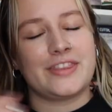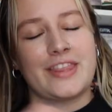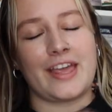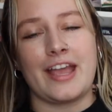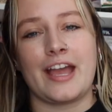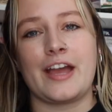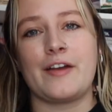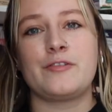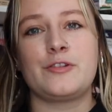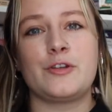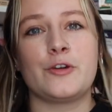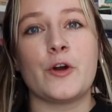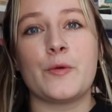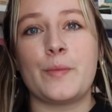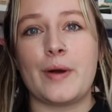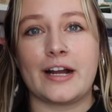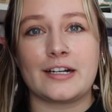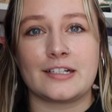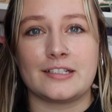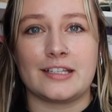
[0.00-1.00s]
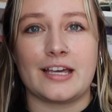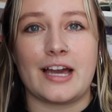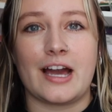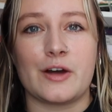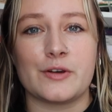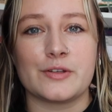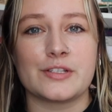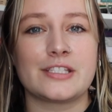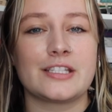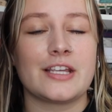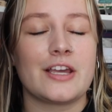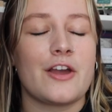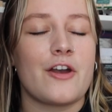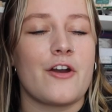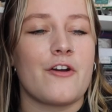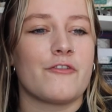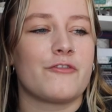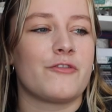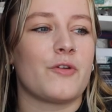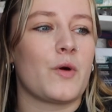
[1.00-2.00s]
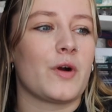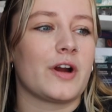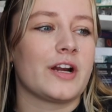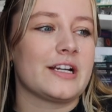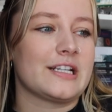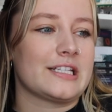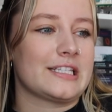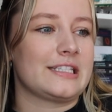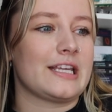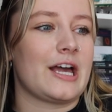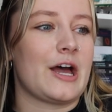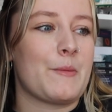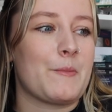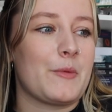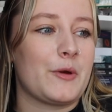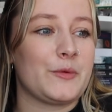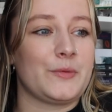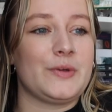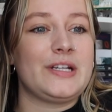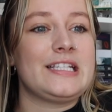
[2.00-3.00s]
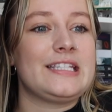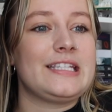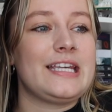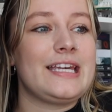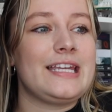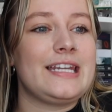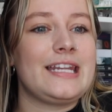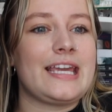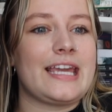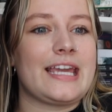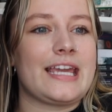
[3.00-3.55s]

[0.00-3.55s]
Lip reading: They have to go back to the house for some reason,